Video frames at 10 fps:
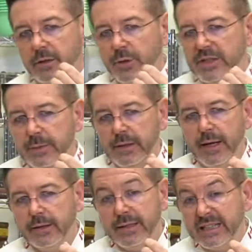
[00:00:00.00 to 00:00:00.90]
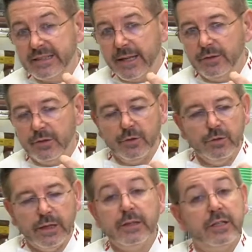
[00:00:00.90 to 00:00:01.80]
crispy like sand, you
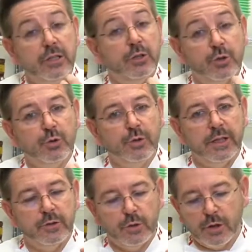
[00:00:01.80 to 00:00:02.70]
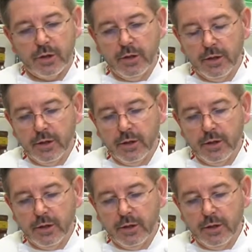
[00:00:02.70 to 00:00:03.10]
know, and it's actually the sugar that you are